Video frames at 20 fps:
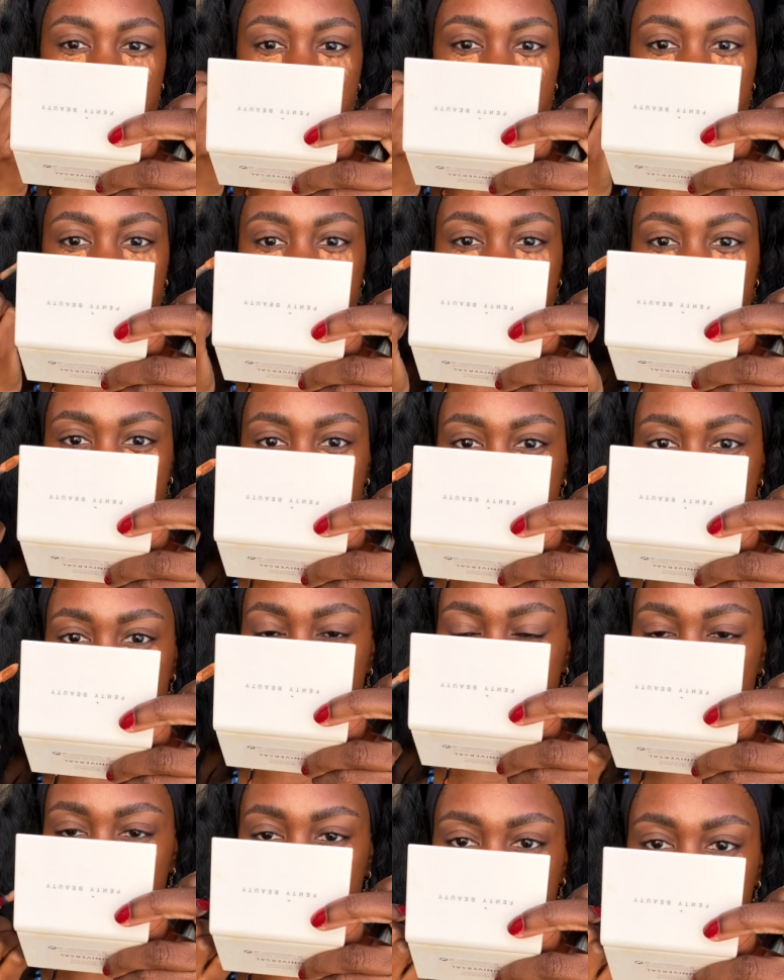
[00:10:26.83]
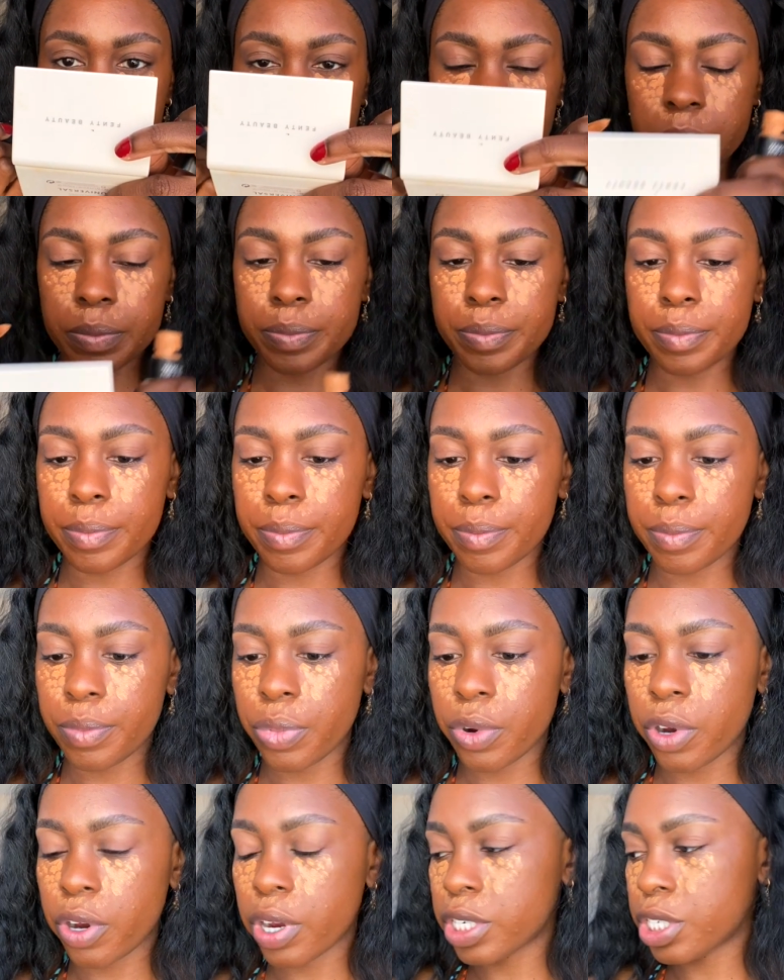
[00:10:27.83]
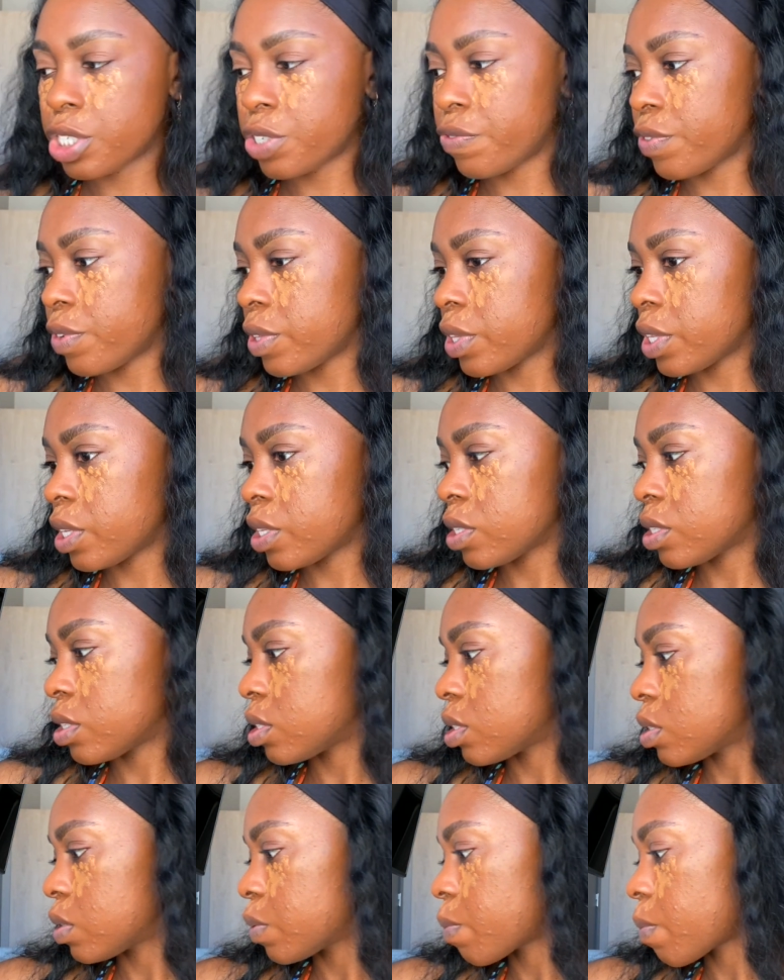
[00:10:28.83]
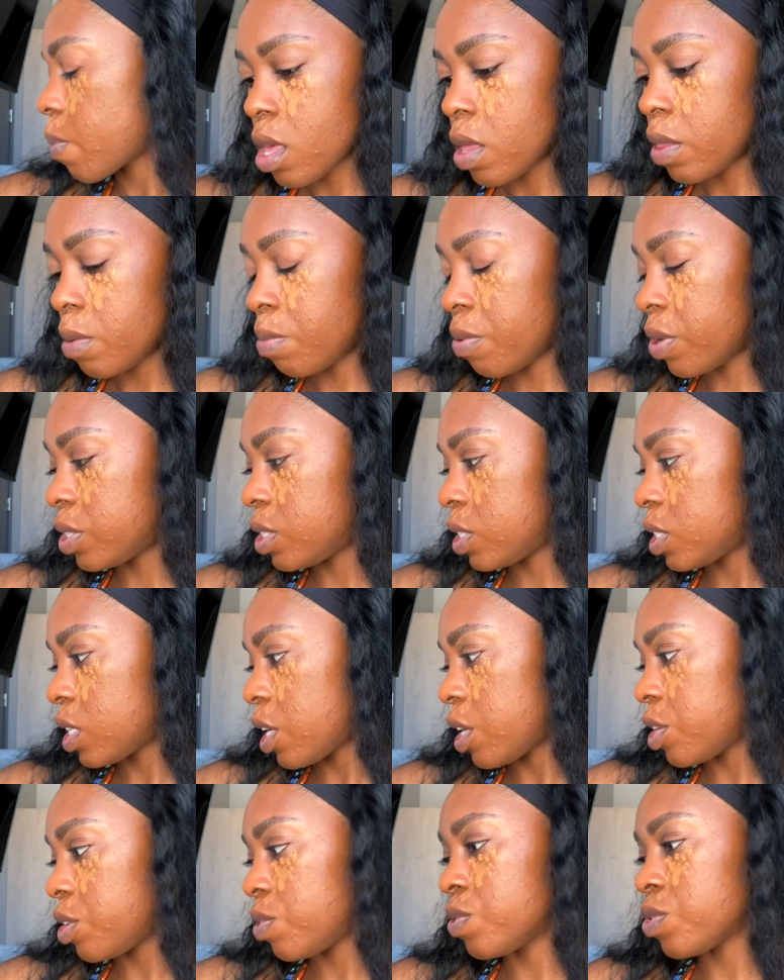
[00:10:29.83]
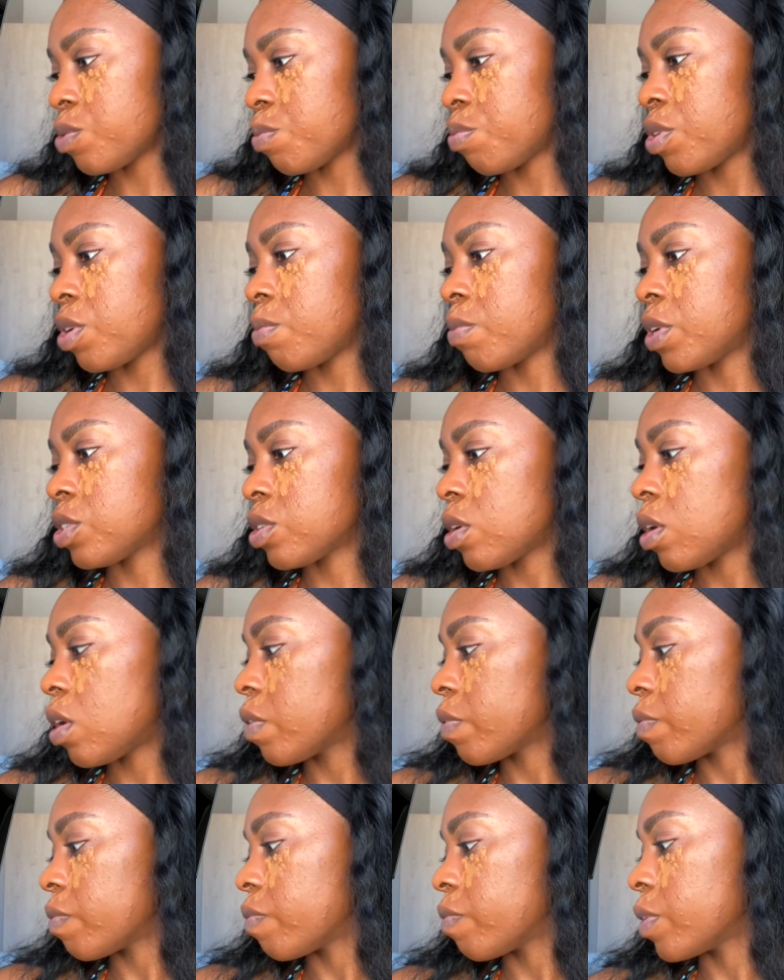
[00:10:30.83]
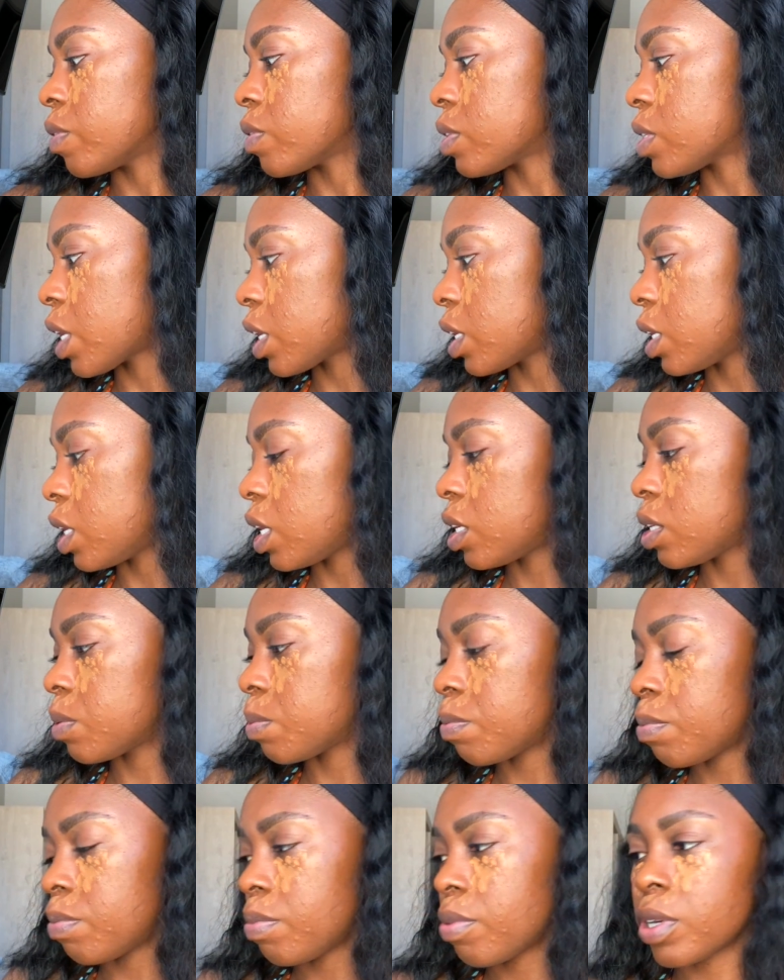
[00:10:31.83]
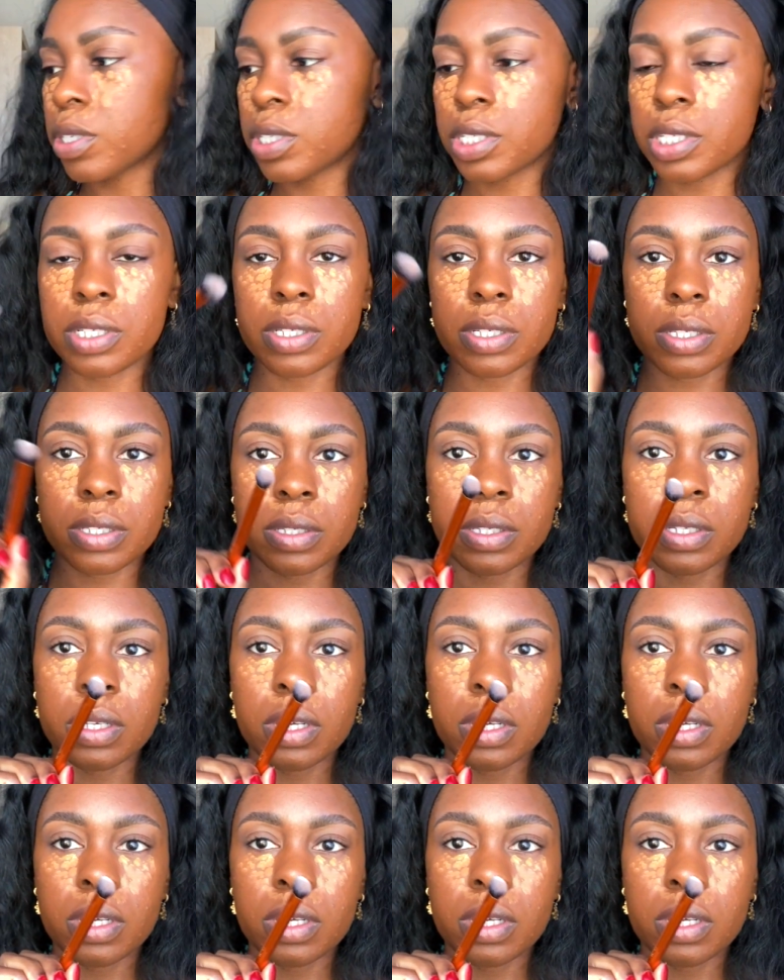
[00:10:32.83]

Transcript: And I use a little brush for this. The brushes that I use are pretty much all Real Technique brushes.